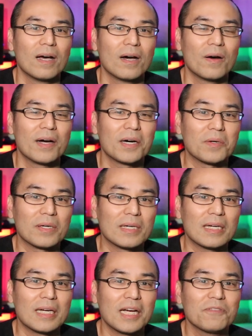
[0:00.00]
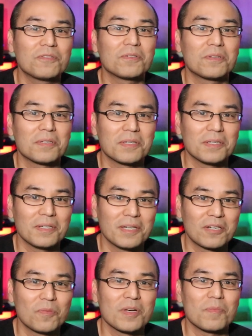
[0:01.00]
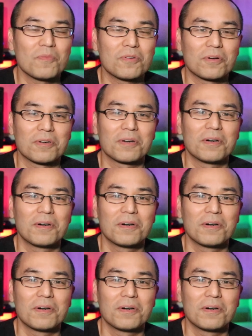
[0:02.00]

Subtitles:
Well, after a little bit more